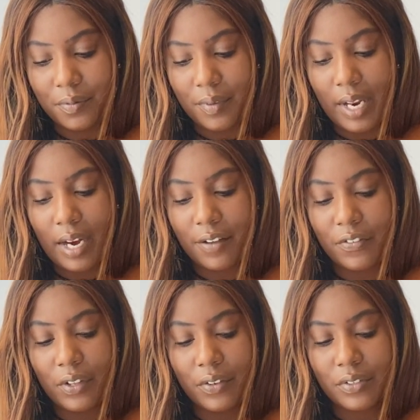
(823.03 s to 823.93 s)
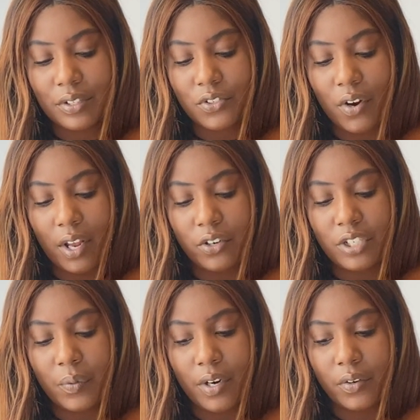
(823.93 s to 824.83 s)
And I feel there's a strong
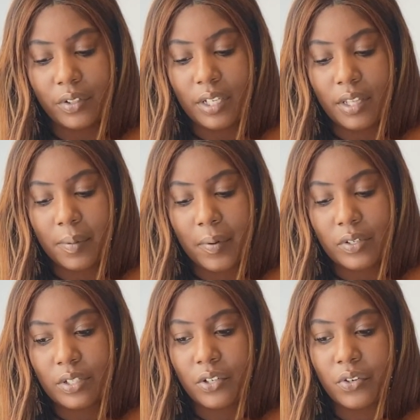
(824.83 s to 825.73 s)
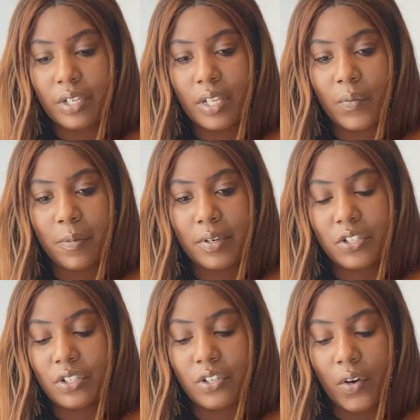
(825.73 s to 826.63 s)
energy where not only the person that you're dealing with, but
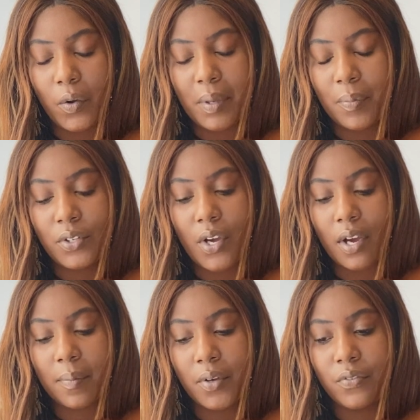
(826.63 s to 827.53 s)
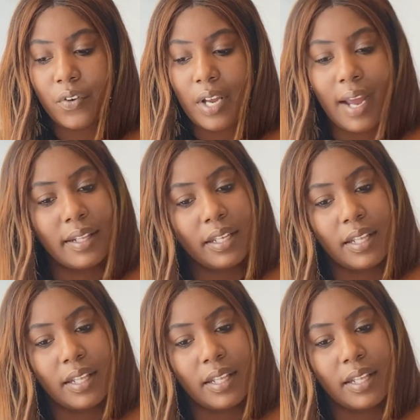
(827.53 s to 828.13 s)
just in general, people talk about you very highly.